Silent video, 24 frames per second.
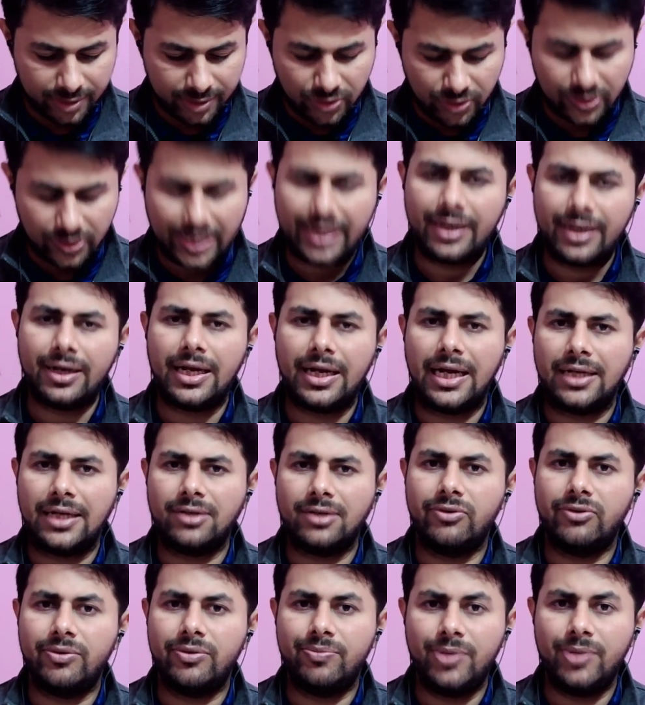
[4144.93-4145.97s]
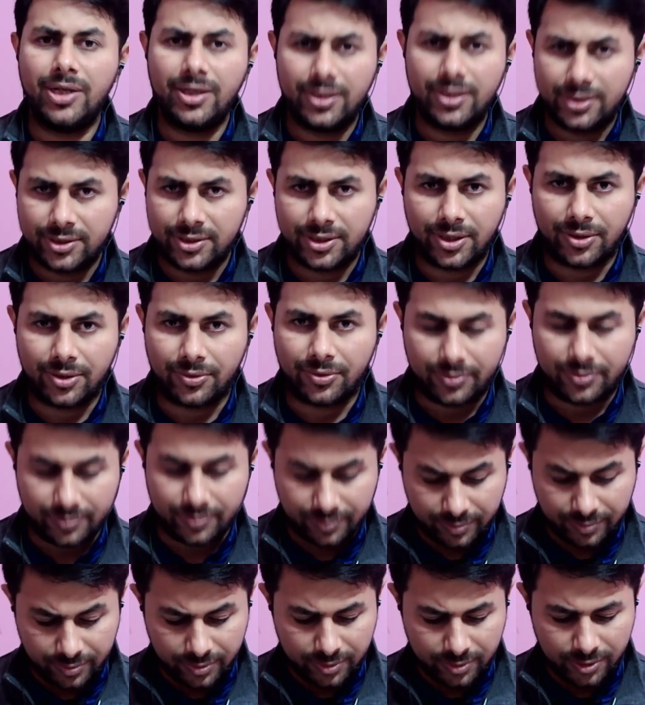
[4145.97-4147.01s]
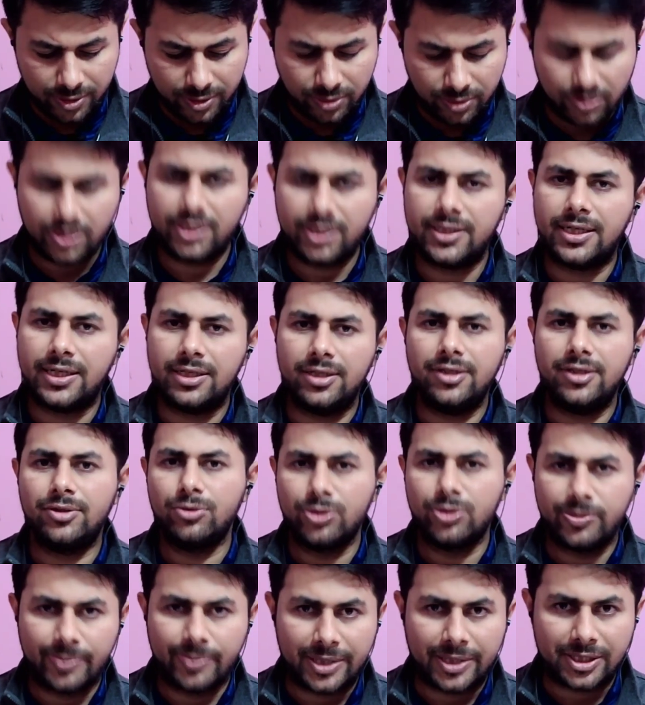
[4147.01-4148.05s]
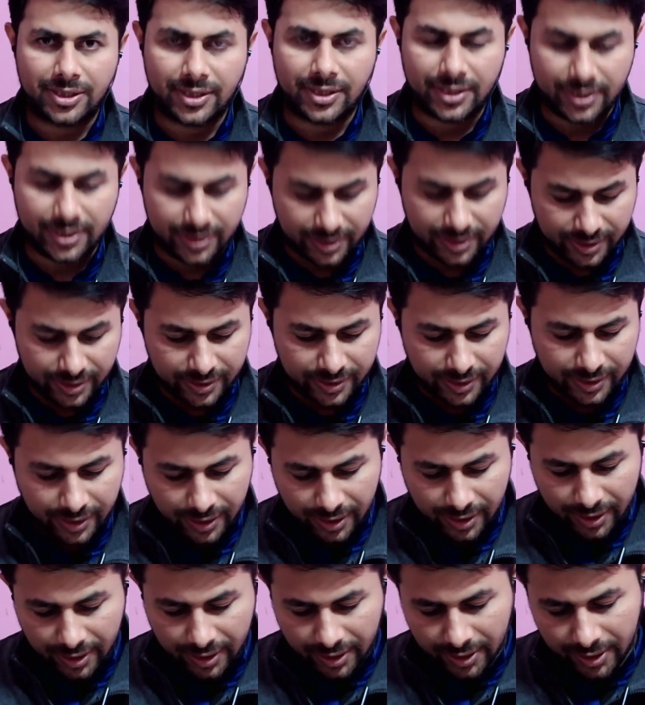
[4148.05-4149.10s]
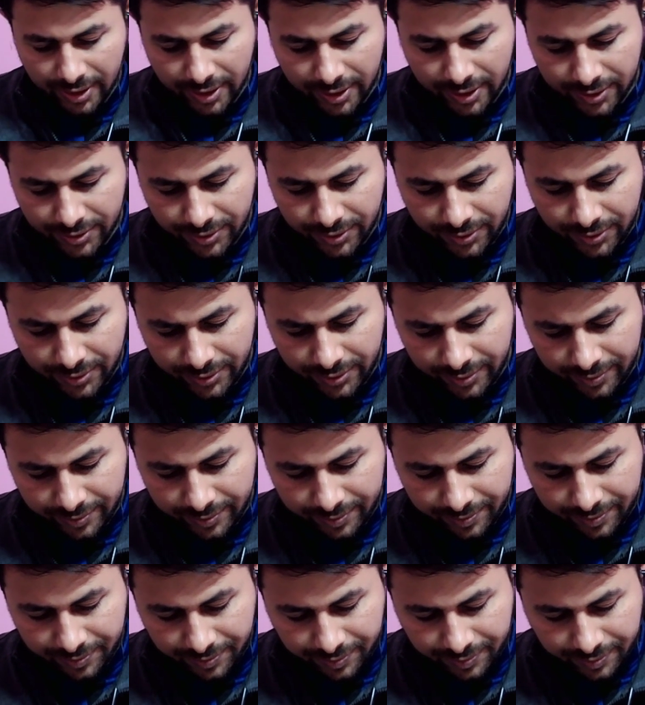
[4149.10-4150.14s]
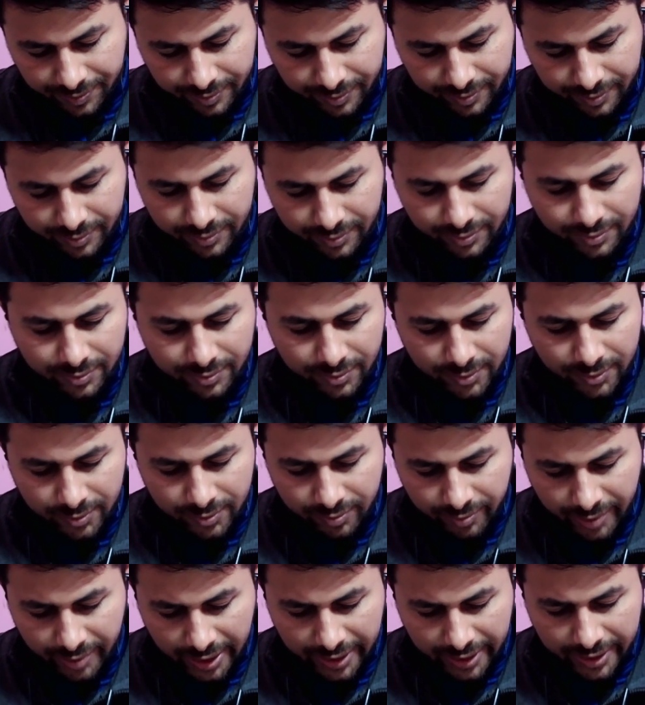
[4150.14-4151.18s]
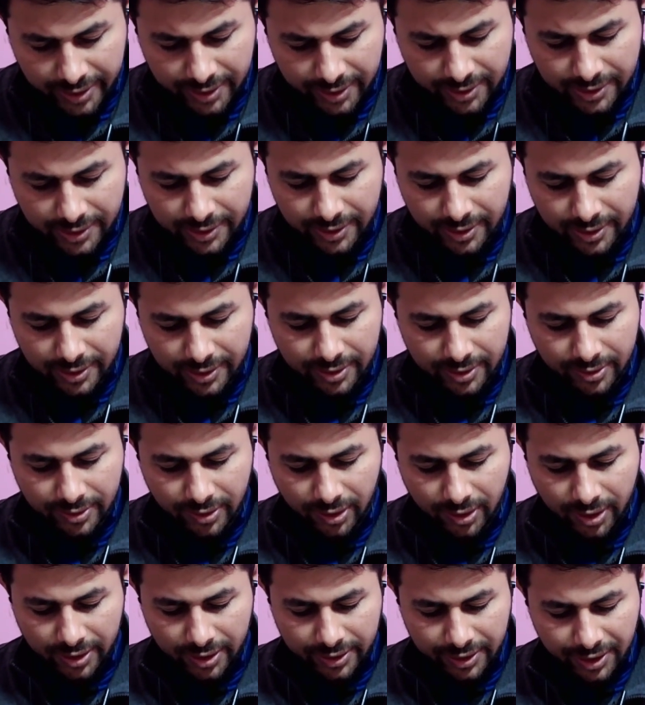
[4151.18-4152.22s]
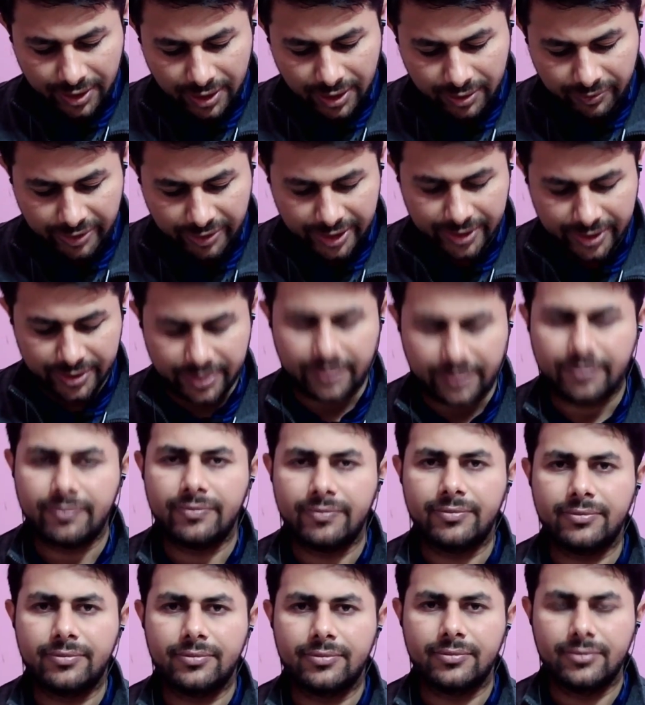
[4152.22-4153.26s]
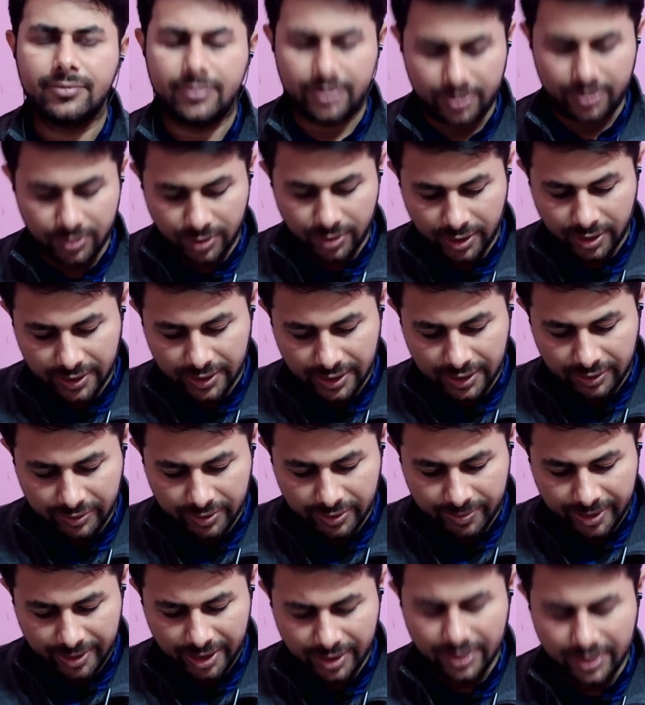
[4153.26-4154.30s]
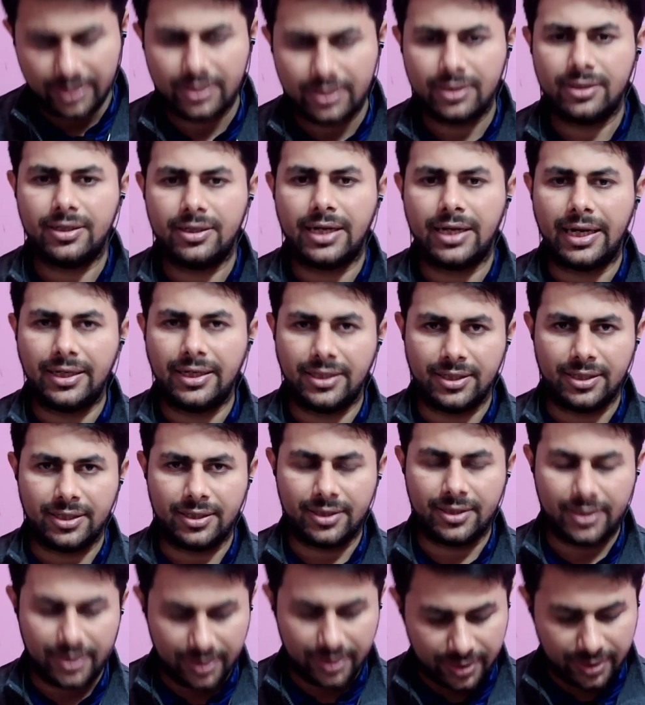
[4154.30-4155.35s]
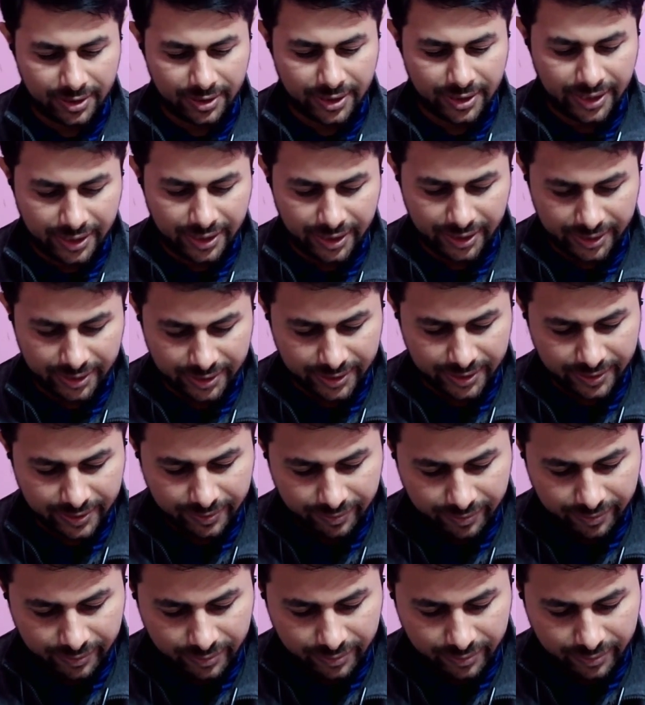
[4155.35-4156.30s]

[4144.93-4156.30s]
So then angle will be 0. So these are the two special cases. So P is on equator. So theta will be 90 degrees.